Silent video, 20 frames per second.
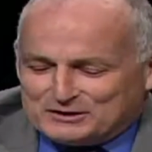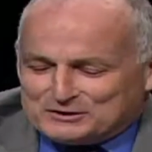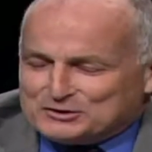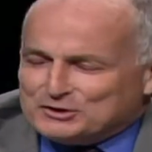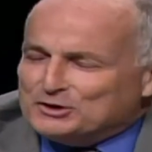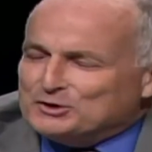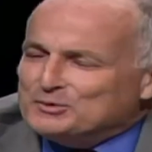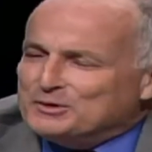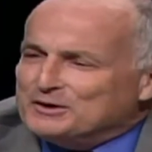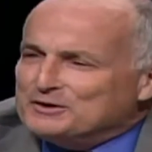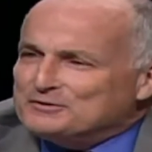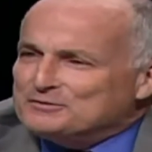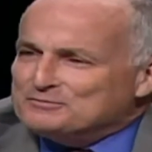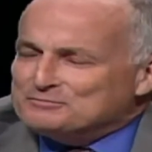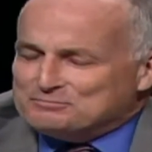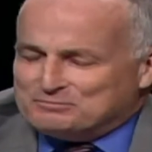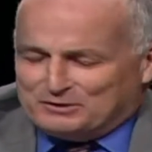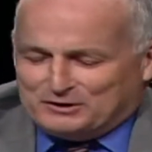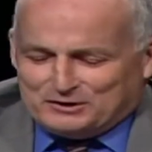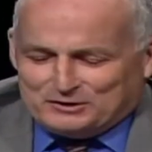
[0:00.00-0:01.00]
term I've
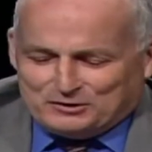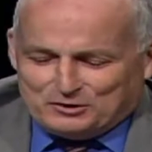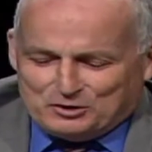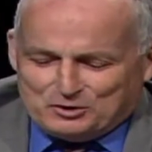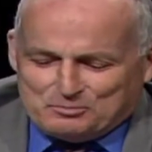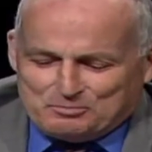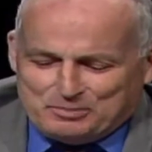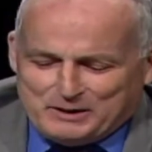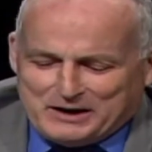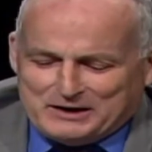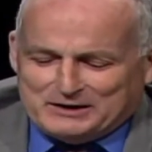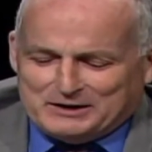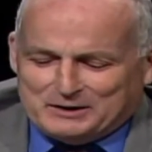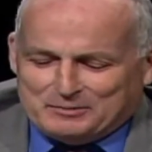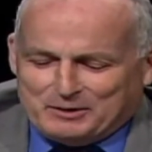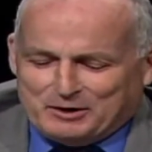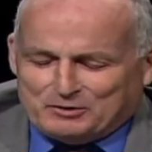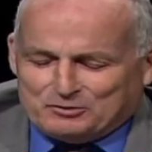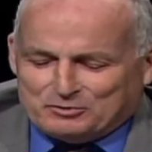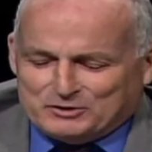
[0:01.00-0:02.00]
heard bandied
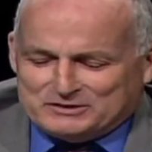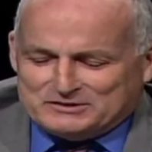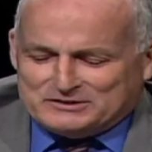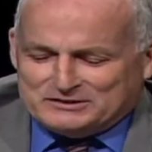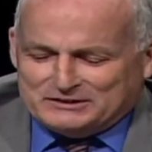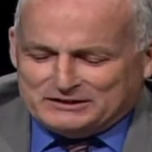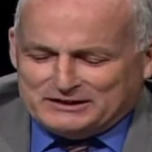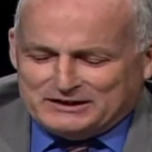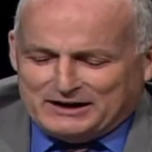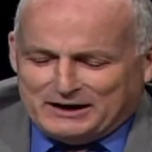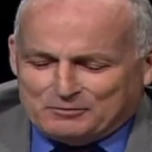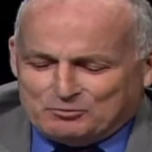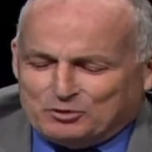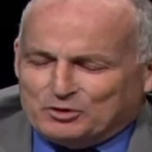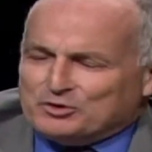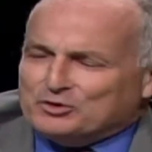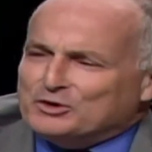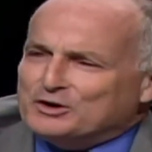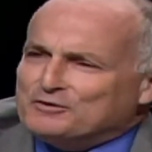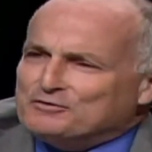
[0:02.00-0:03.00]
about recently. I'm
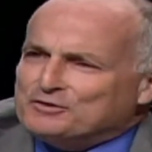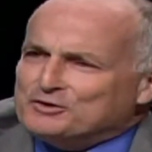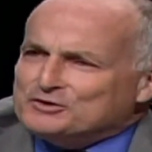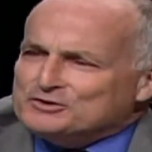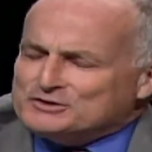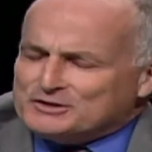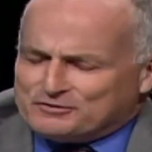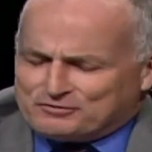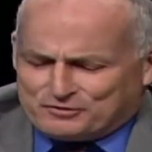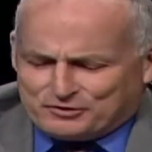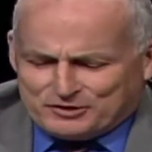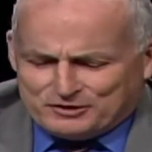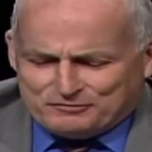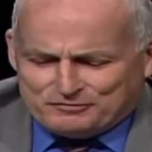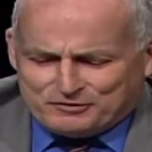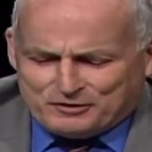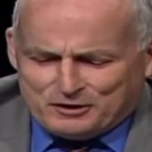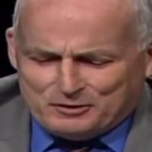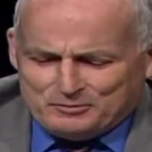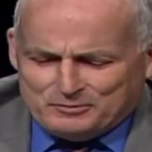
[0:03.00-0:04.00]
wondering if you're suffering
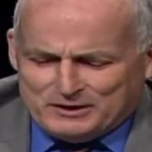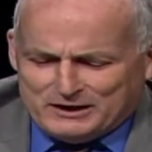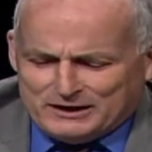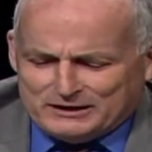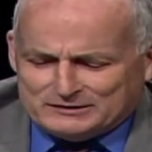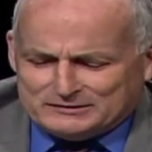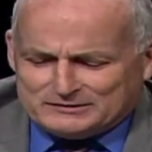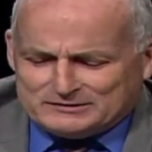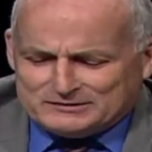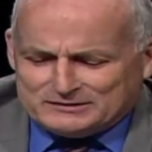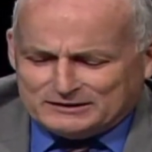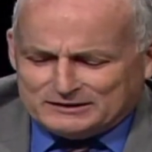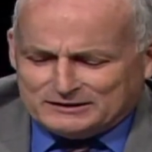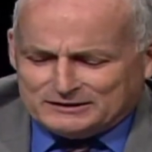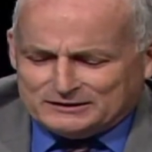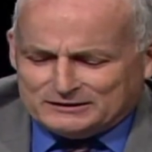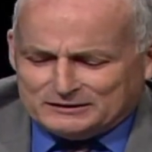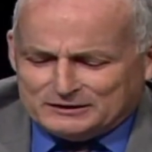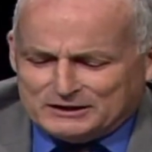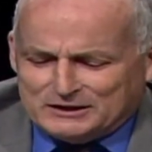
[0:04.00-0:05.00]
from. It's
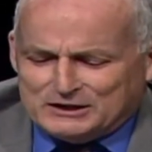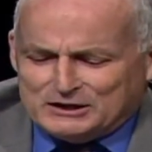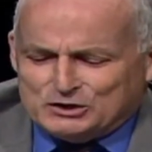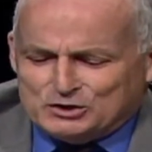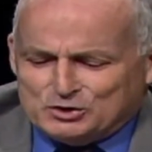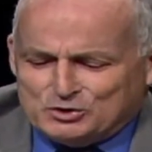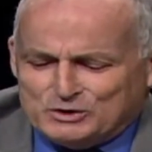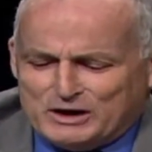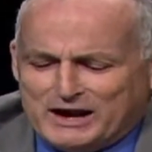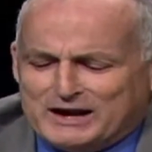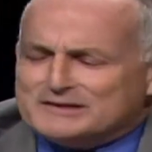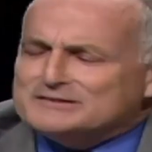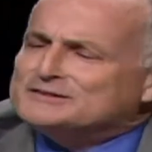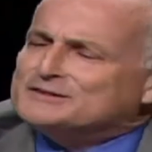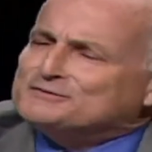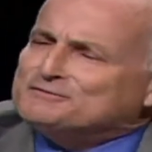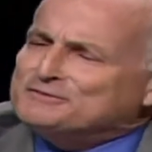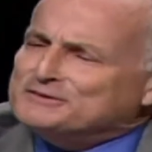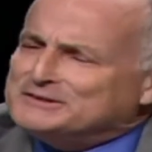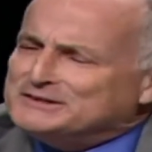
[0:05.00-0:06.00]
EU
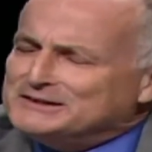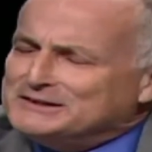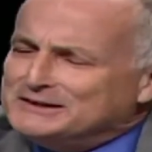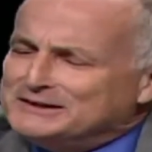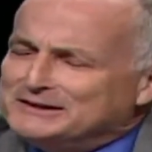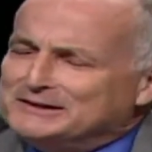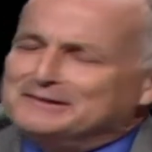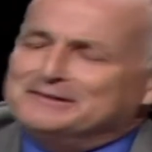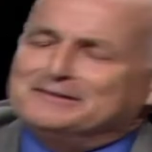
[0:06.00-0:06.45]
exit fatigue.